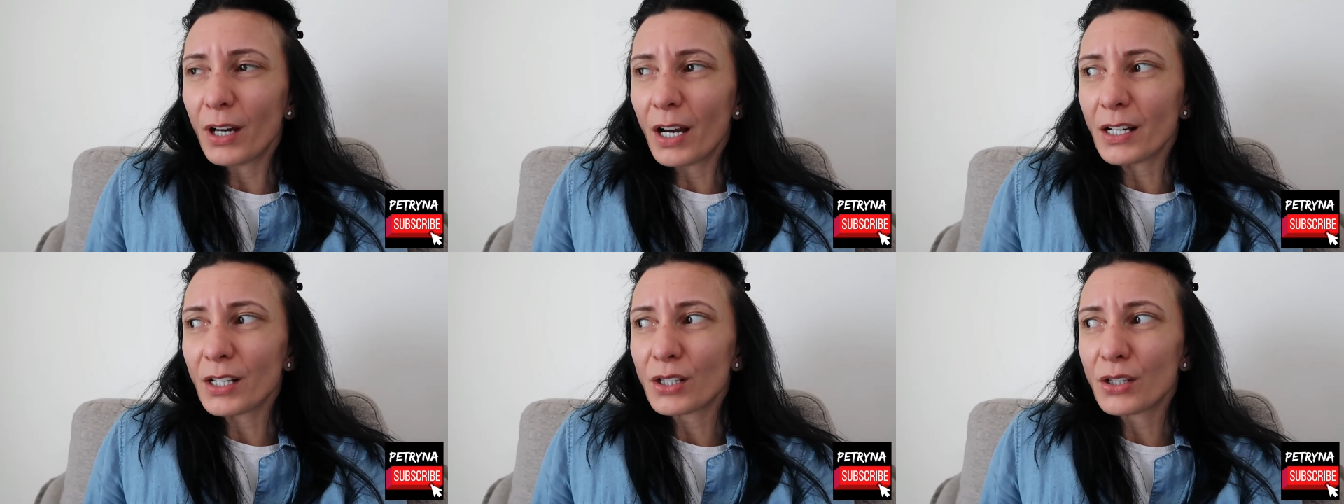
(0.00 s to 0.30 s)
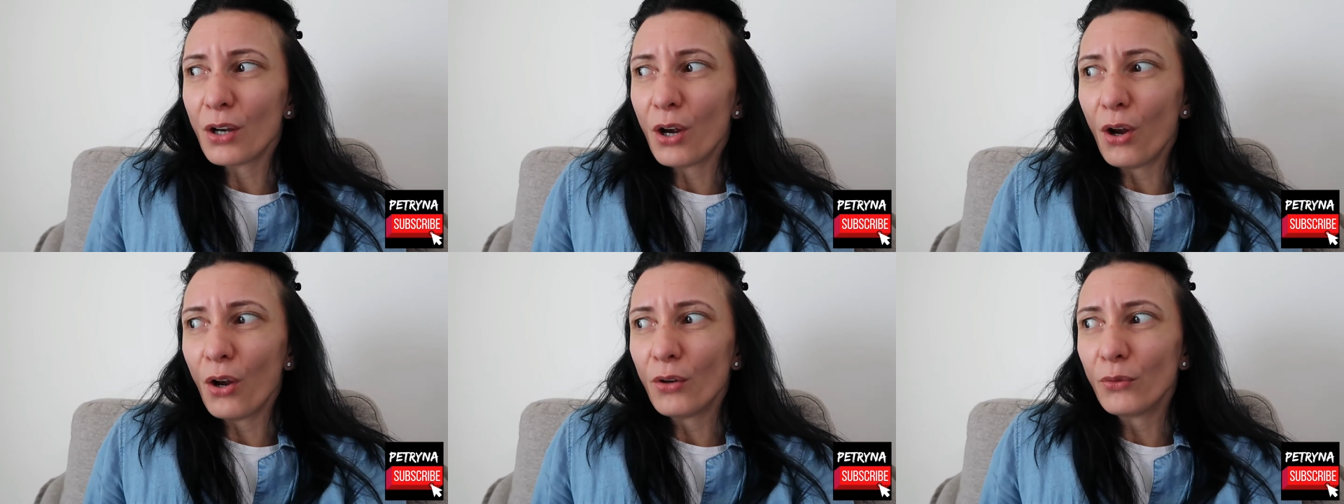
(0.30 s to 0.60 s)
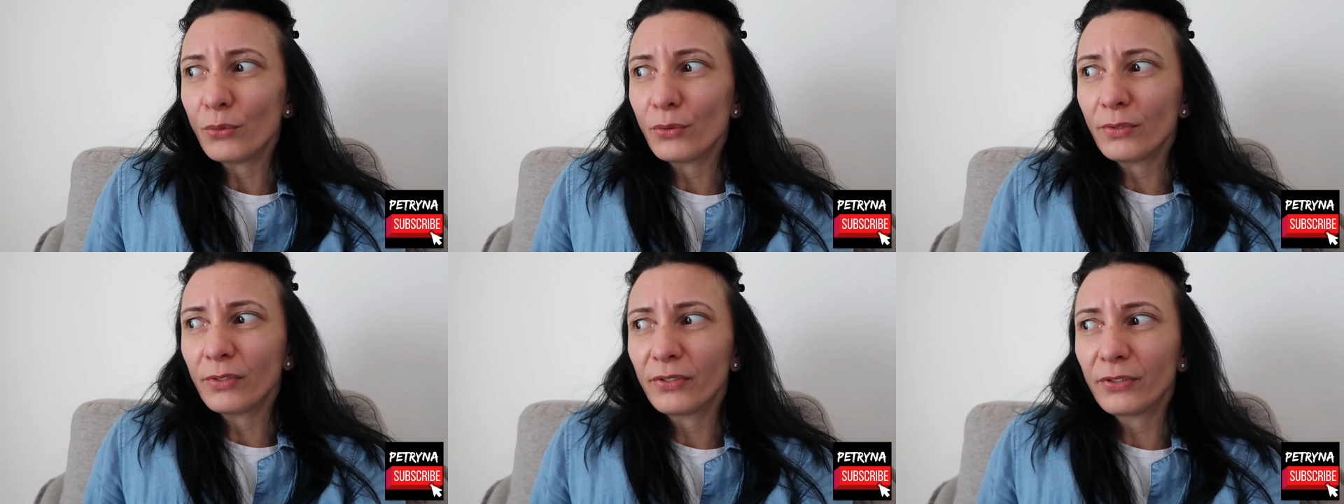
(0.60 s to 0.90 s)
guys
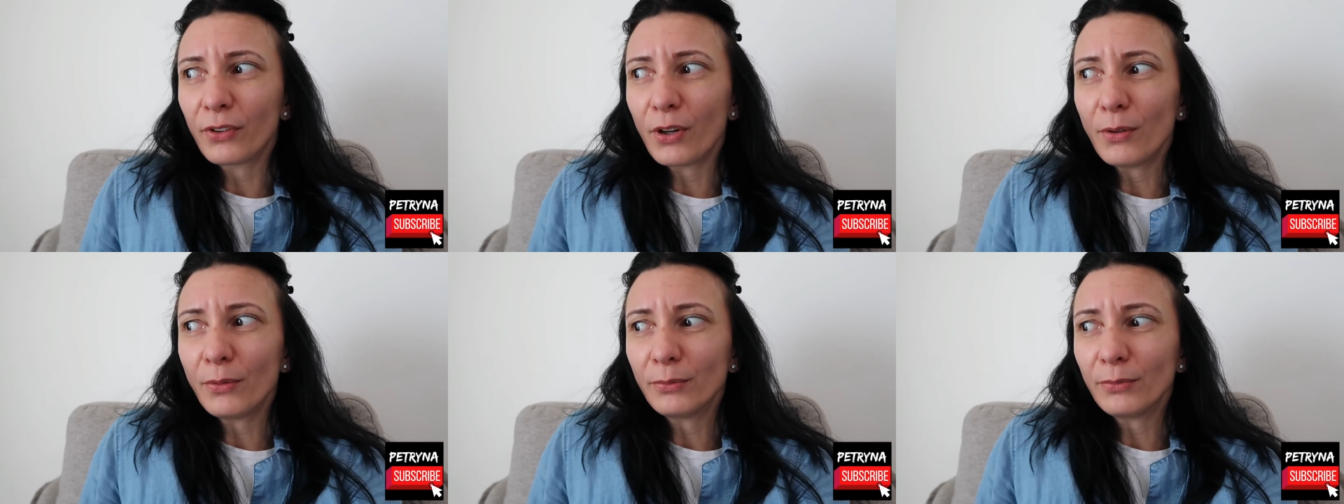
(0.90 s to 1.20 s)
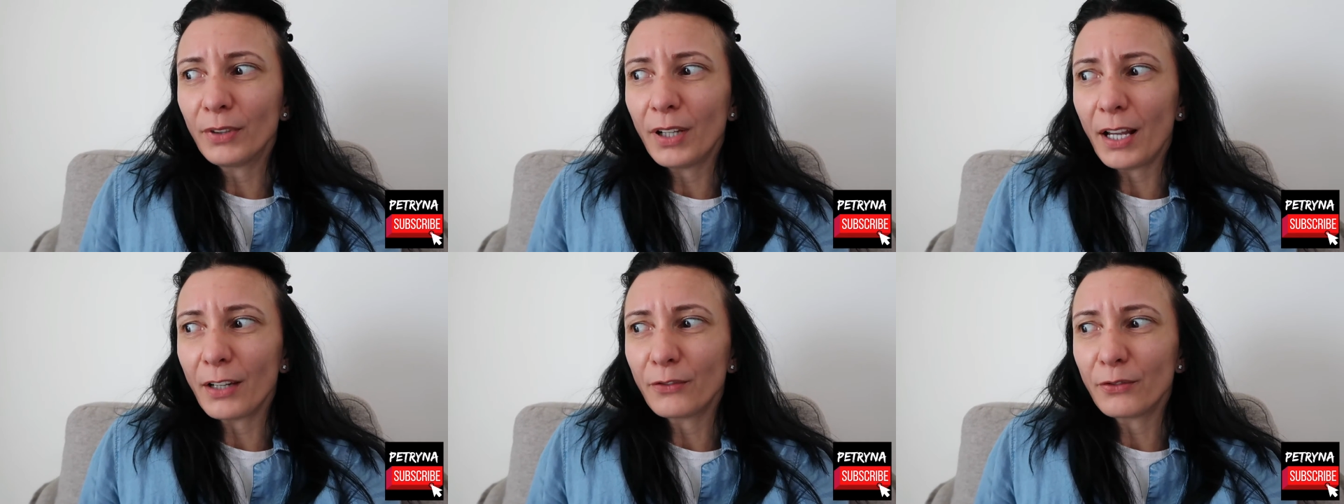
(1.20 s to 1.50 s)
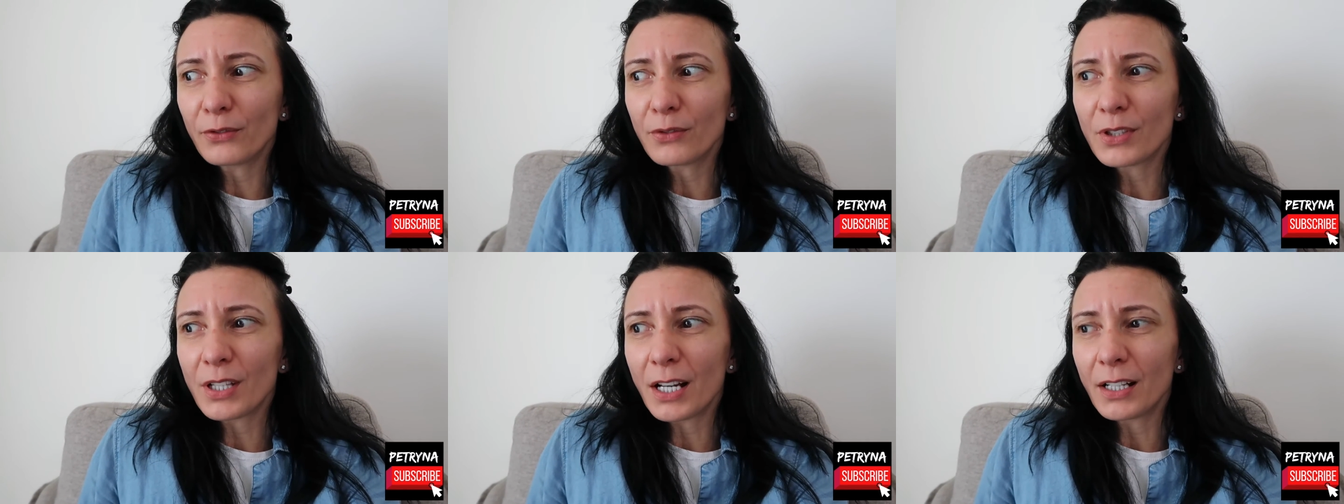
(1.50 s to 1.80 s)
saw from like
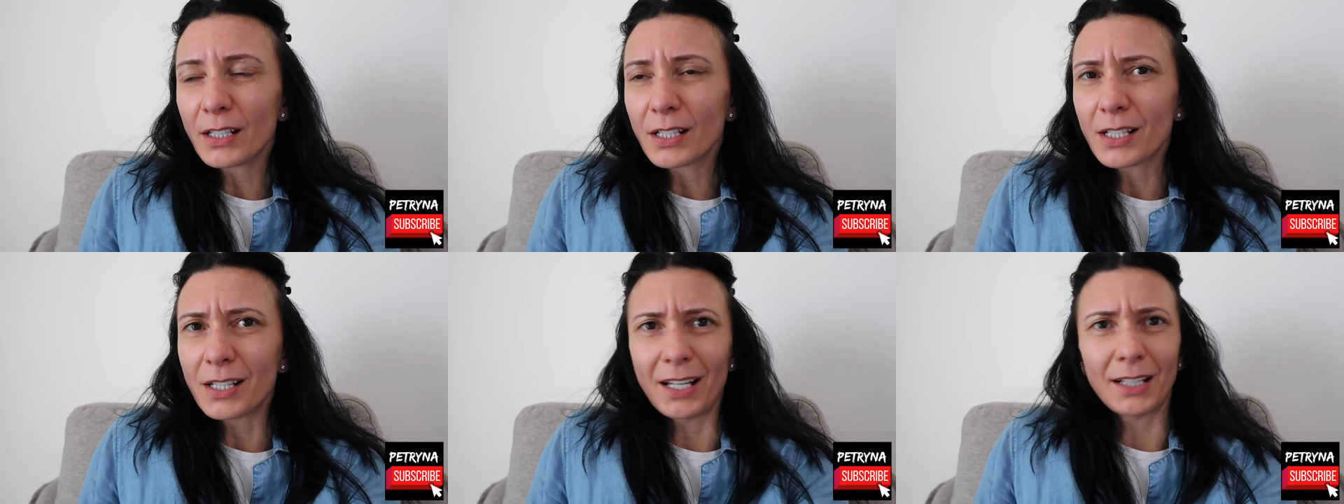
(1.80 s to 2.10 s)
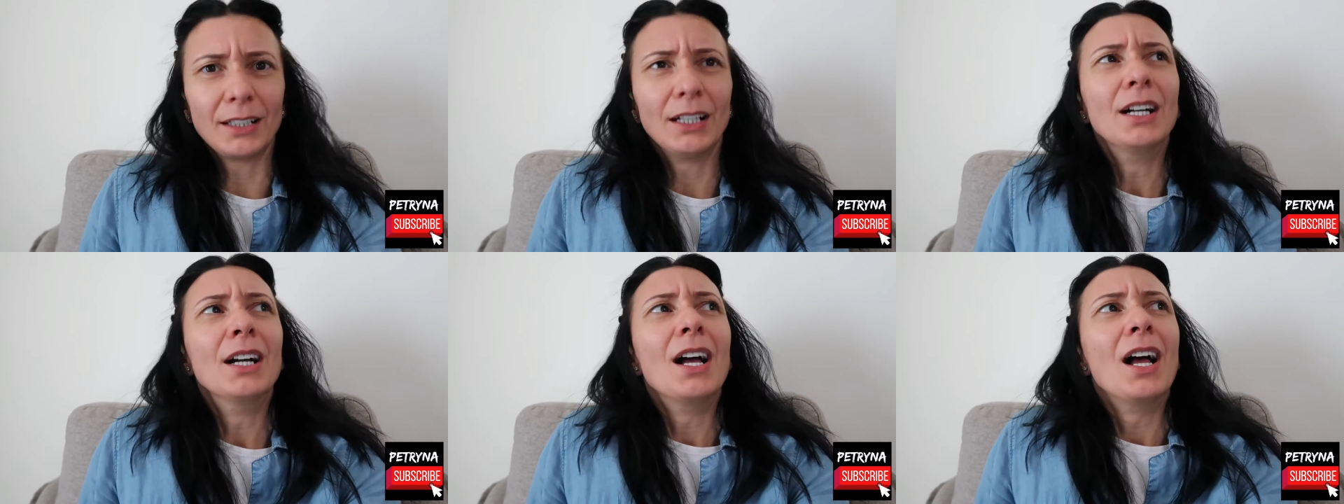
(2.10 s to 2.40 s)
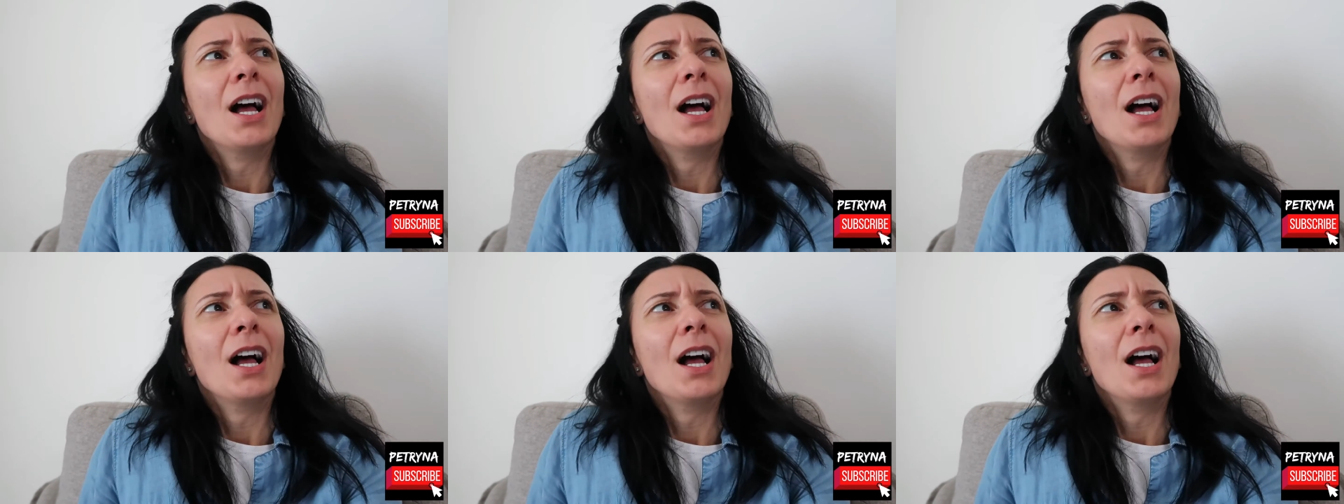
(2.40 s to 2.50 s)
fruit salad. It's like,